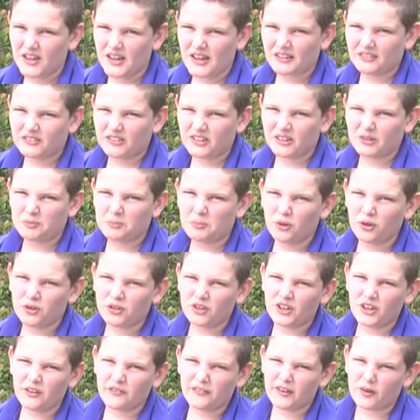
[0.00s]
If
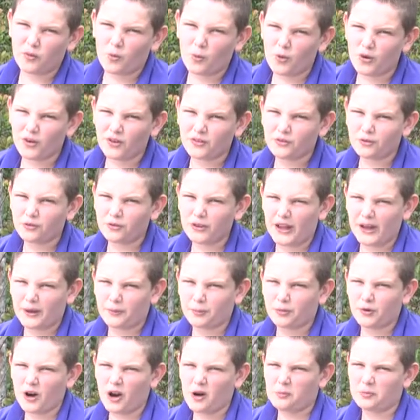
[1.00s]
disposing of a worn
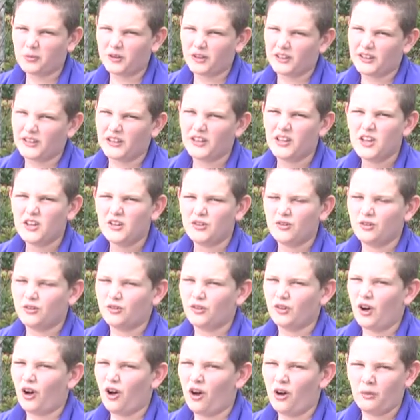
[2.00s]
flag properly, you
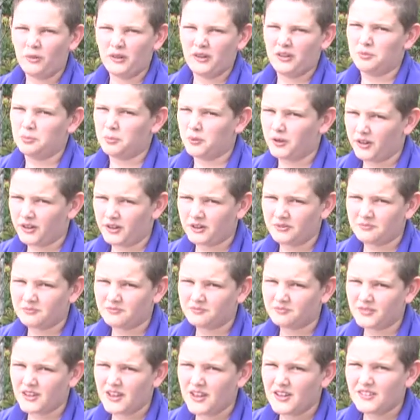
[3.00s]
should always burn
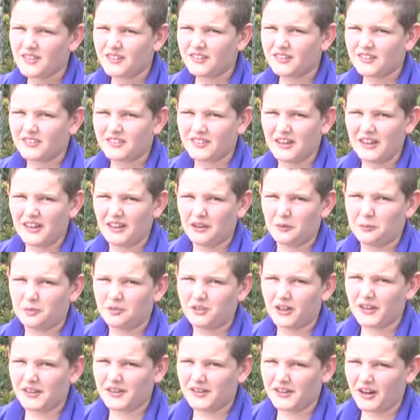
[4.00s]
it. This is Caleb
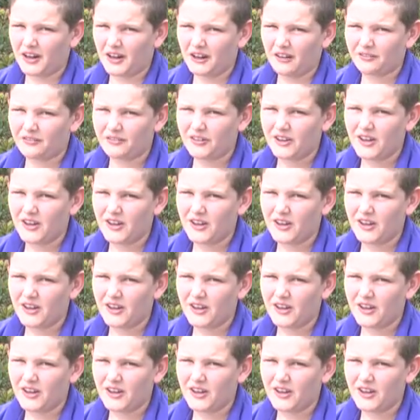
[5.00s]
signing off